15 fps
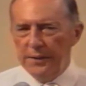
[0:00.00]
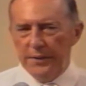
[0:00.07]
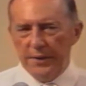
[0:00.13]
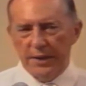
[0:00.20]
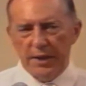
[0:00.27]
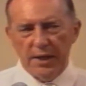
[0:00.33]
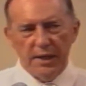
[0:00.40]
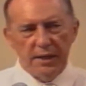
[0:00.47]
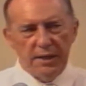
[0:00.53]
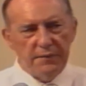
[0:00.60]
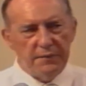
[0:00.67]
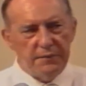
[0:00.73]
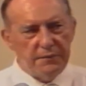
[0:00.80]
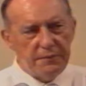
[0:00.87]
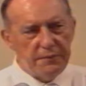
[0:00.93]
the kind
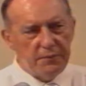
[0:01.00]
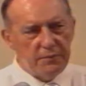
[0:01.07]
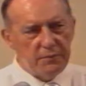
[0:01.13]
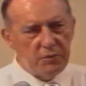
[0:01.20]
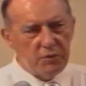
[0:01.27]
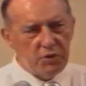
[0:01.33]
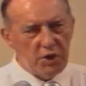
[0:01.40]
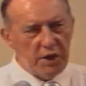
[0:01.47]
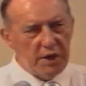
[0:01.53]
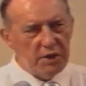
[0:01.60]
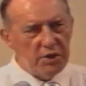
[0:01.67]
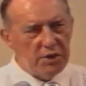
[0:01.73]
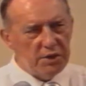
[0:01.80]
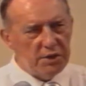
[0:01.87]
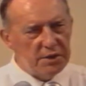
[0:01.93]
of
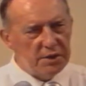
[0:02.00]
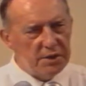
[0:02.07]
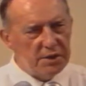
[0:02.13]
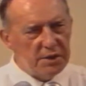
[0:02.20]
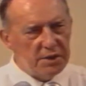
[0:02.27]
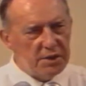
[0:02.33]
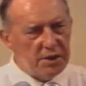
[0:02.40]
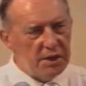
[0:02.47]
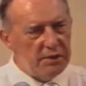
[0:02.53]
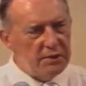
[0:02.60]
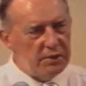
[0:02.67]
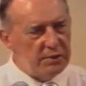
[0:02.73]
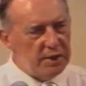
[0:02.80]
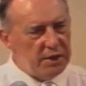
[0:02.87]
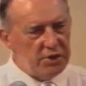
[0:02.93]
changes and
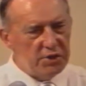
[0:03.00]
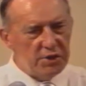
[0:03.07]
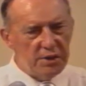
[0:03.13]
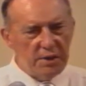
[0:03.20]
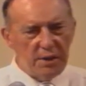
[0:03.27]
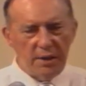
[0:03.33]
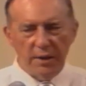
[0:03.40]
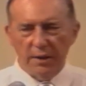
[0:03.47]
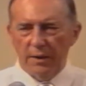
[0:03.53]
deterioration